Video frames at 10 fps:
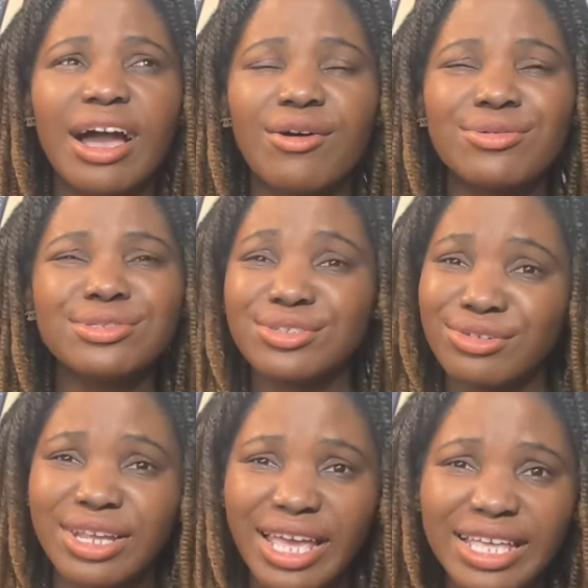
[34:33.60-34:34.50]
who's
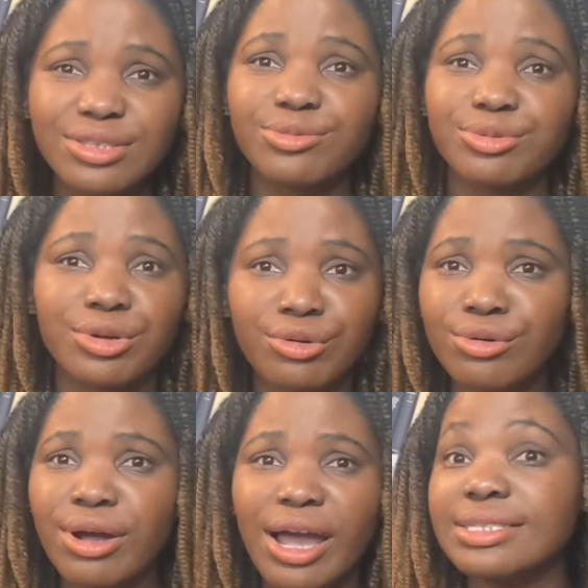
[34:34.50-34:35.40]
going to end up with
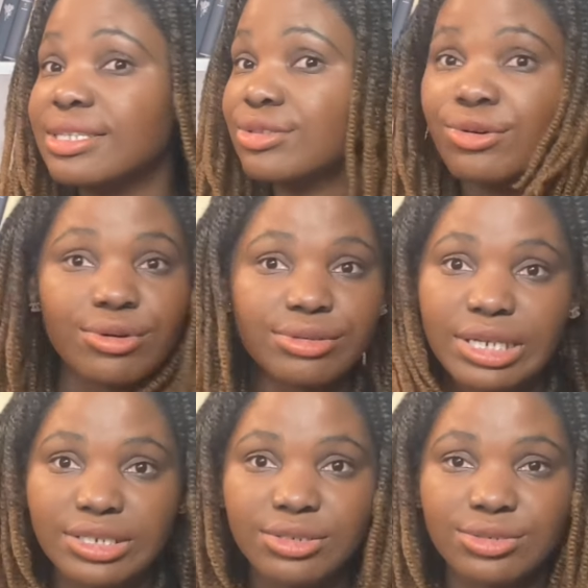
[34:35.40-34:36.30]
who? I see no
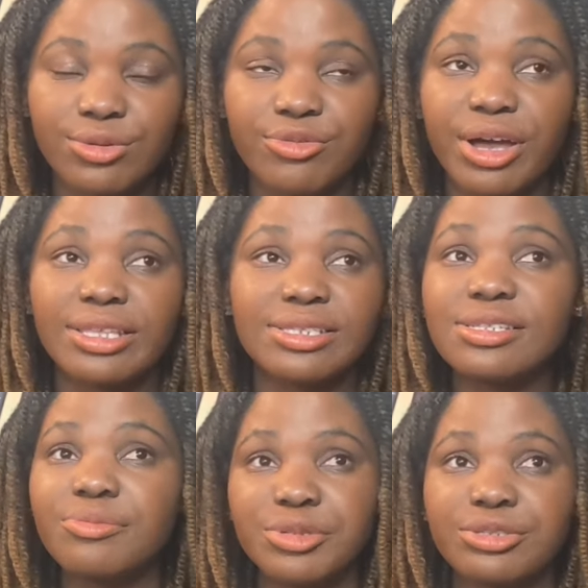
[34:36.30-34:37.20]
connection so far.
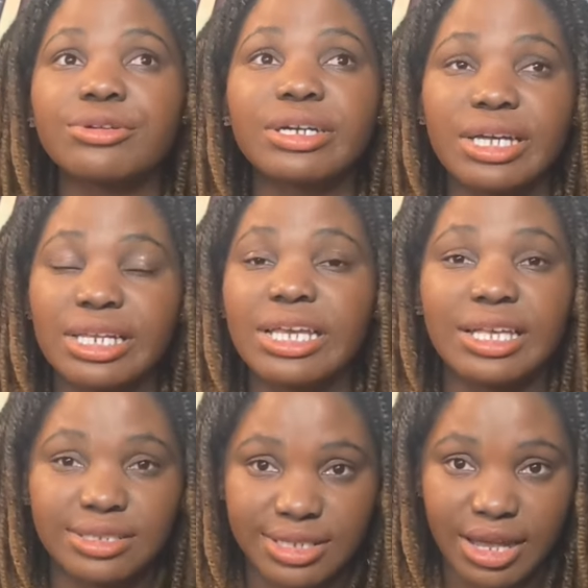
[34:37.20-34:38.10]
This episode already
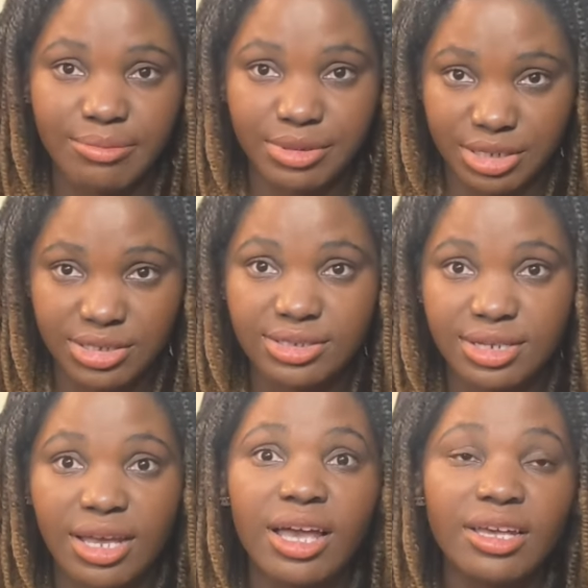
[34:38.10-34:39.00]
established
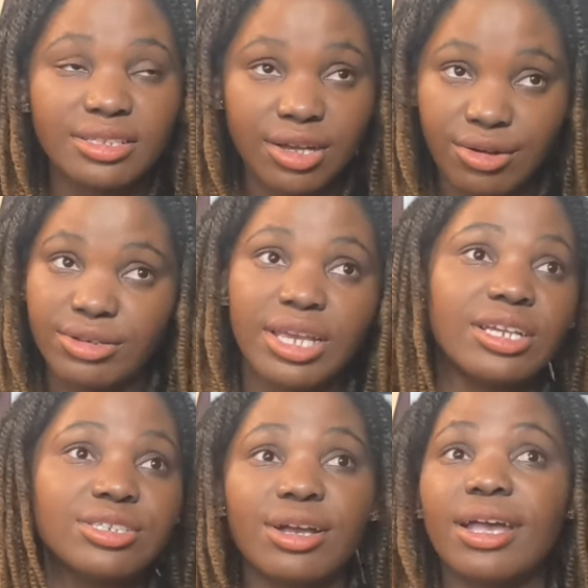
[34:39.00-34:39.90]
the
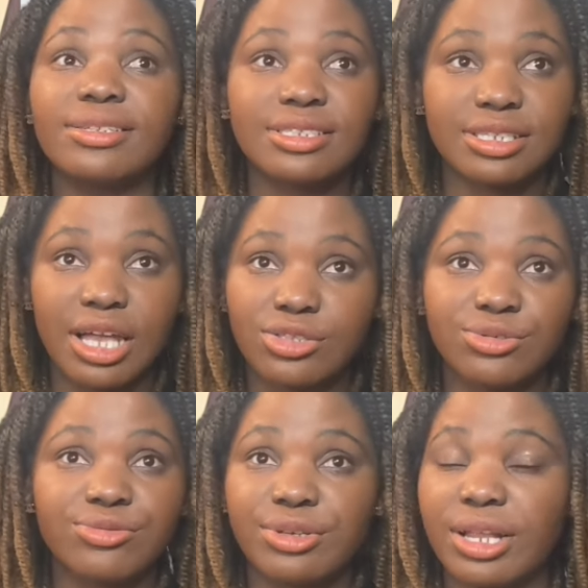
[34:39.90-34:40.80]
connection I start
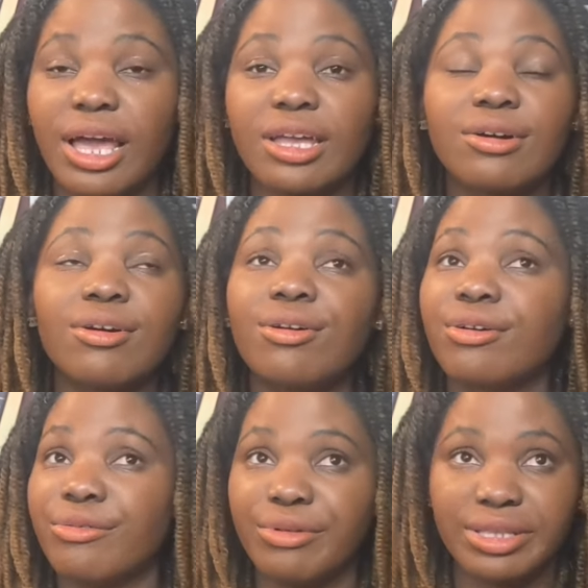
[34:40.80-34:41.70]
to feel like,
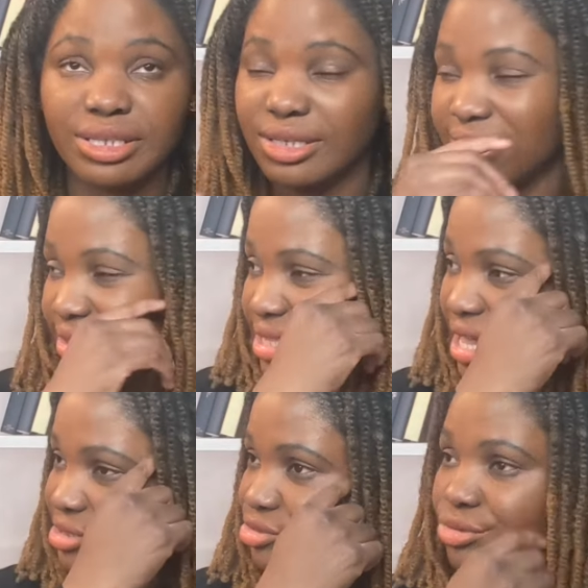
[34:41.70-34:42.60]
oh, when the
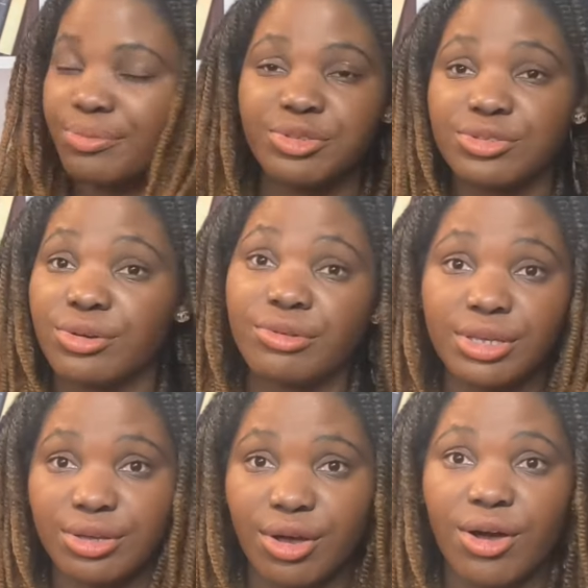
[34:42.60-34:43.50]
next two episodes
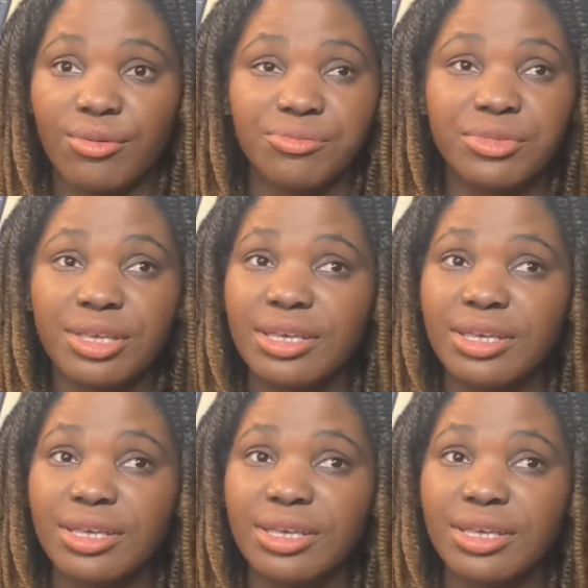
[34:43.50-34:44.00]
will come,